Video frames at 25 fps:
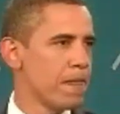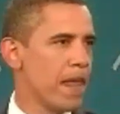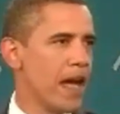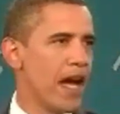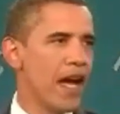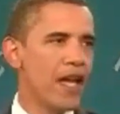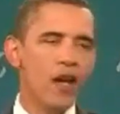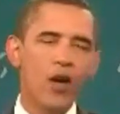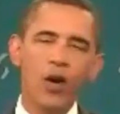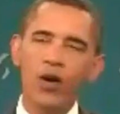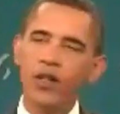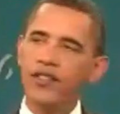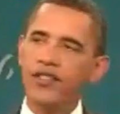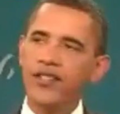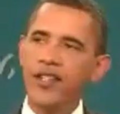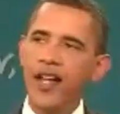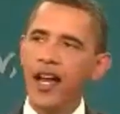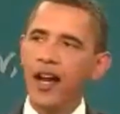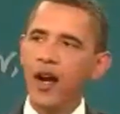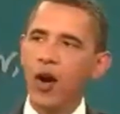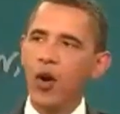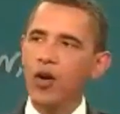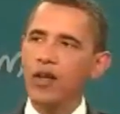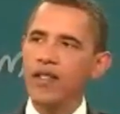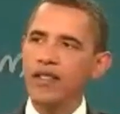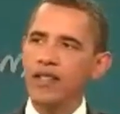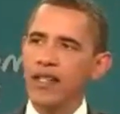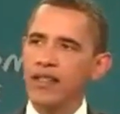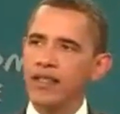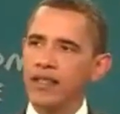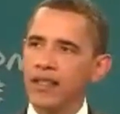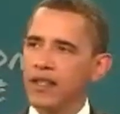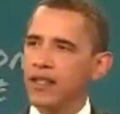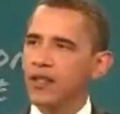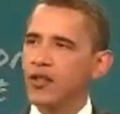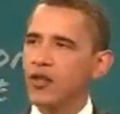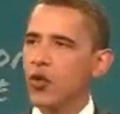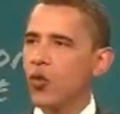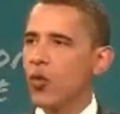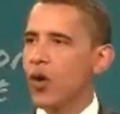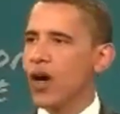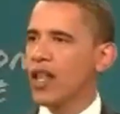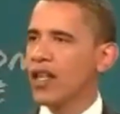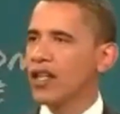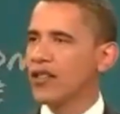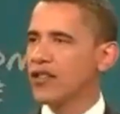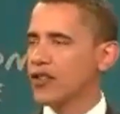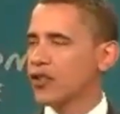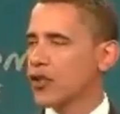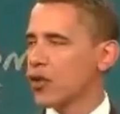Now, I know it's not always easy to do
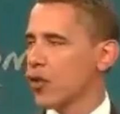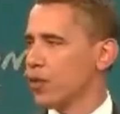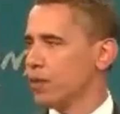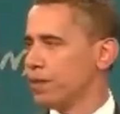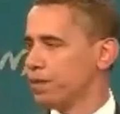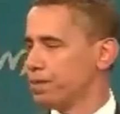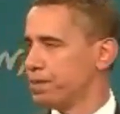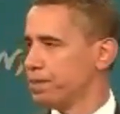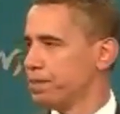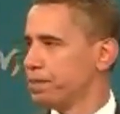well in school.